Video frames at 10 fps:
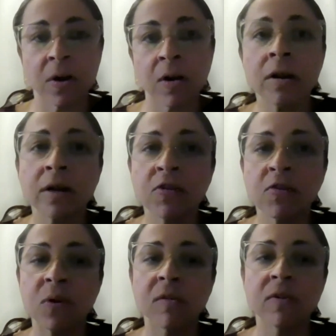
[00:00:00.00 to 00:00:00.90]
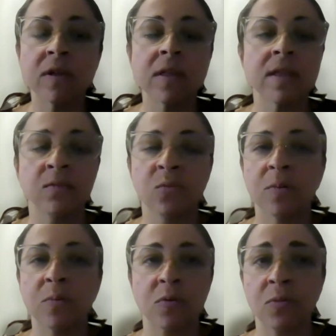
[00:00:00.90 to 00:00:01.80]
are in each province and
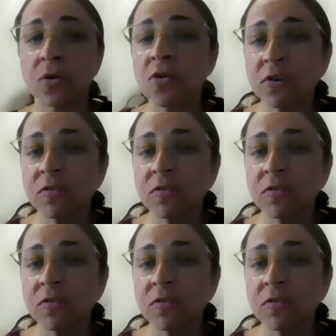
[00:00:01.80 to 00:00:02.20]
what proportion